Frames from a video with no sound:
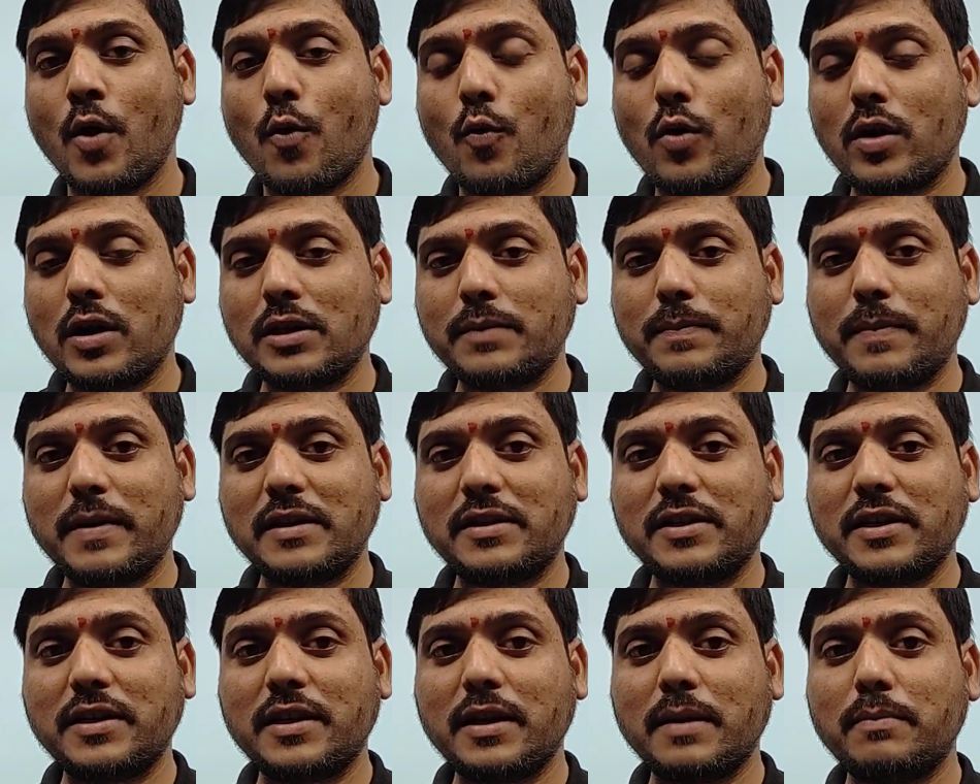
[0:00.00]
What is
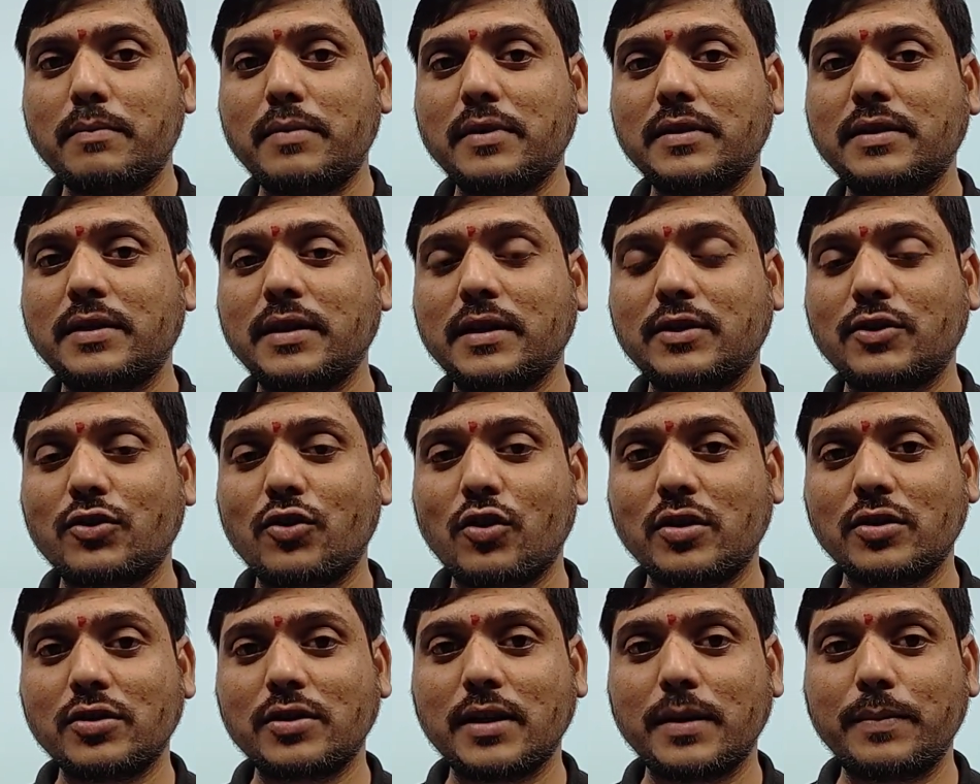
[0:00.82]
basic number 6
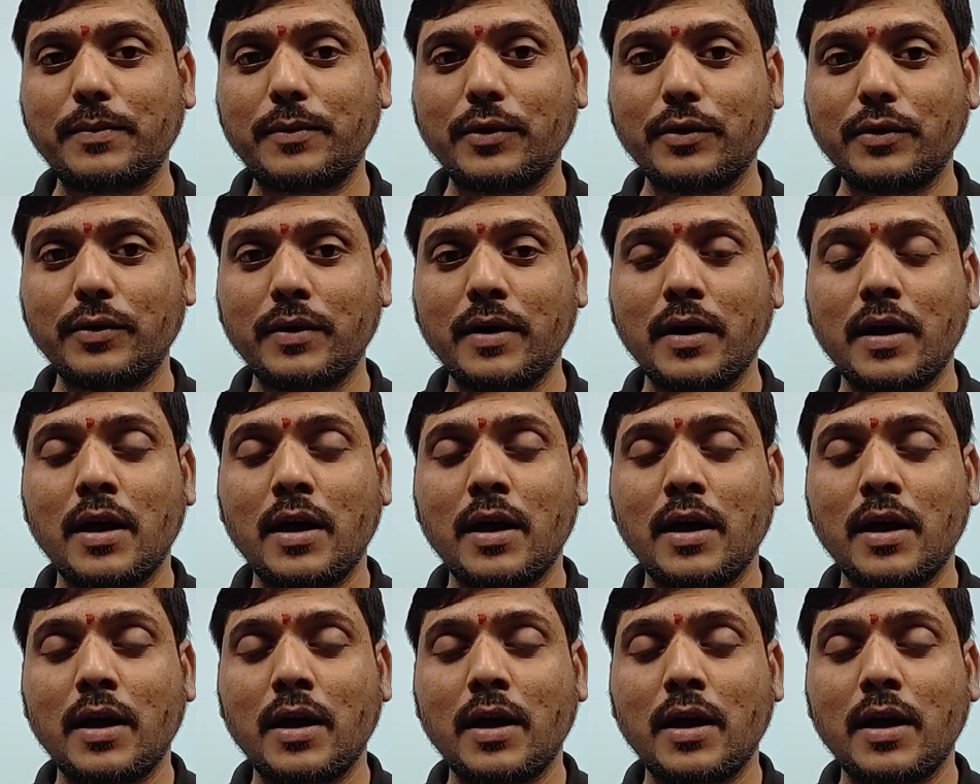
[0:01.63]
concept?